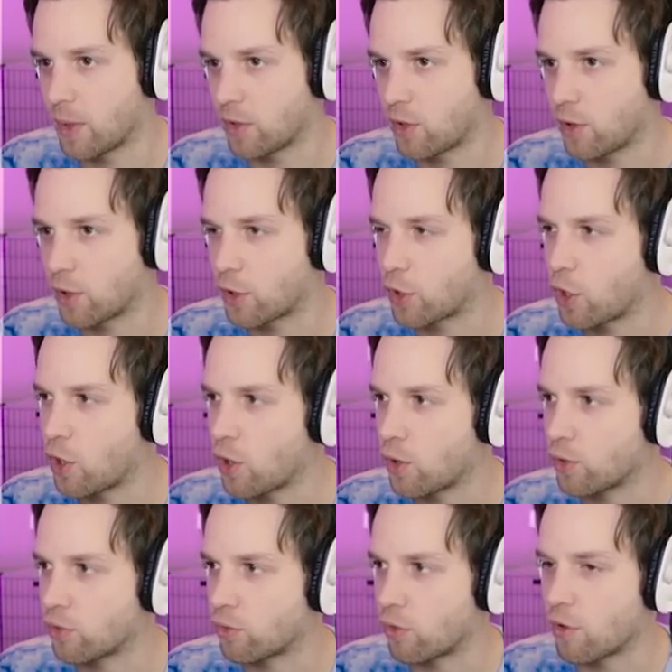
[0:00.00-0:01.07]
That's called a
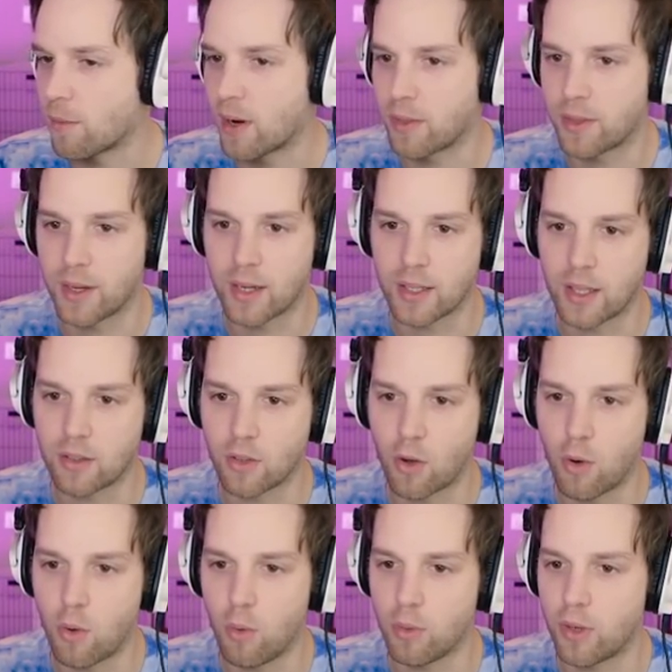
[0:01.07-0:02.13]
curse room, I think, and that's a
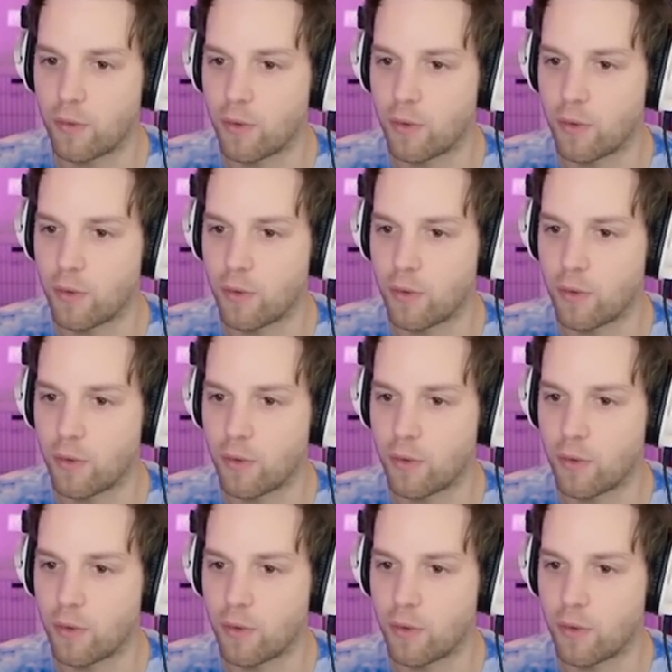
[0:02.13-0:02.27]
whole